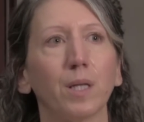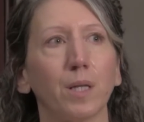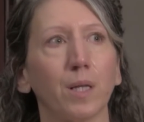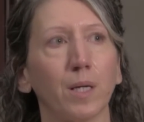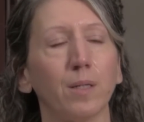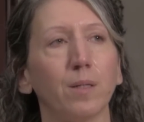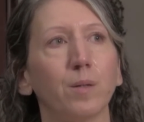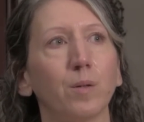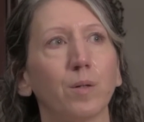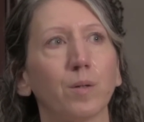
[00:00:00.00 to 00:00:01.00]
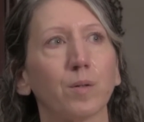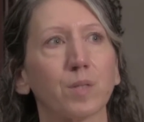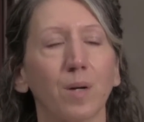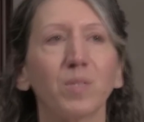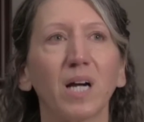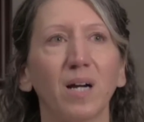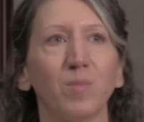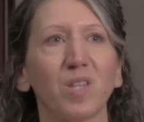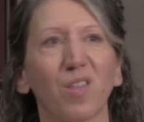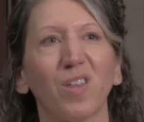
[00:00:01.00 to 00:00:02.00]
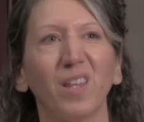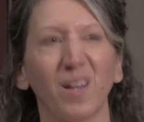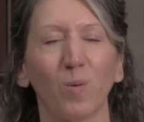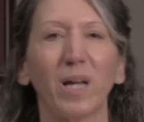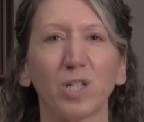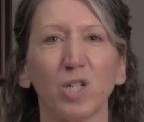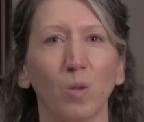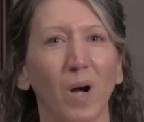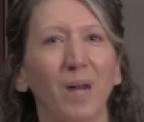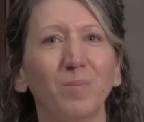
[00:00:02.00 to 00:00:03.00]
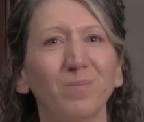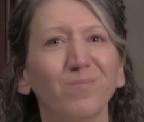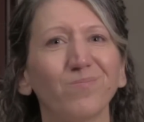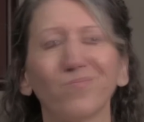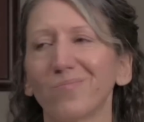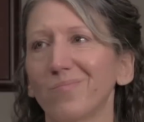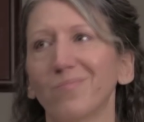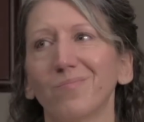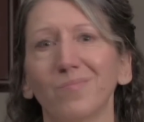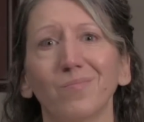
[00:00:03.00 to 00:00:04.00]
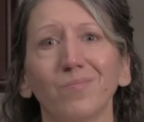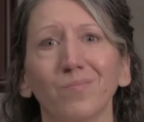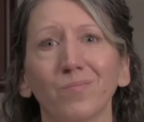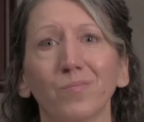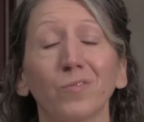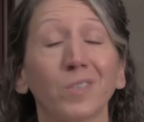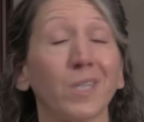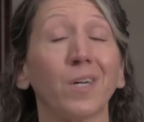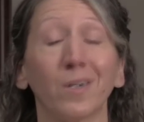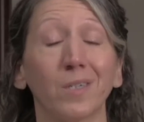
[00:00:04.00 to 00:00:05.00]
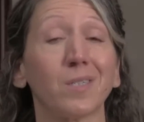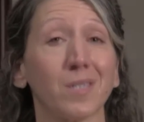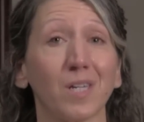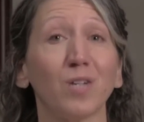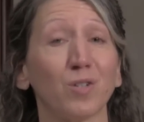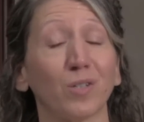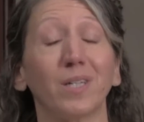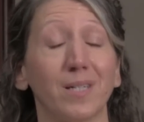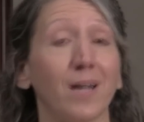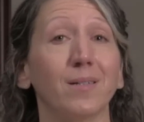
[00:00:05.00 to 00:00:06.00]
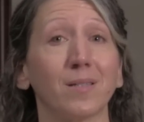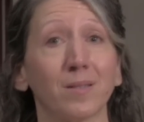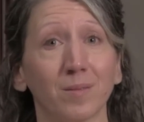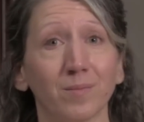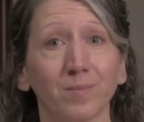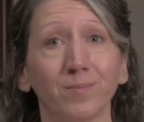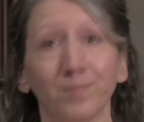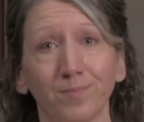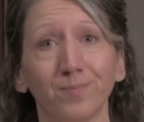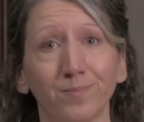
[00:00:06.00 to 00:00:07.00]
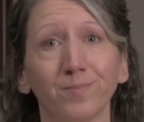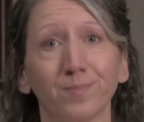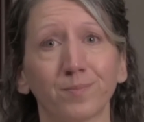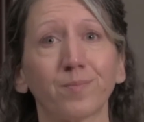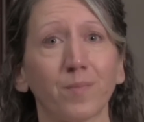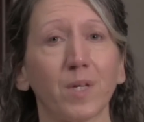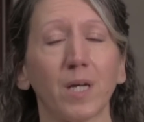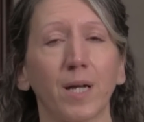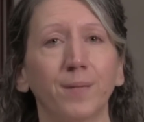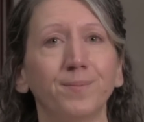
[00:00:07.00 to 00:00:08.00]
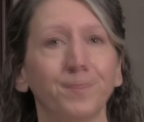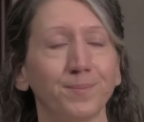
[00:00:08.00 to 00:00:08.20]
that sometimes the thing that wakes you up really hurts. It usually does, and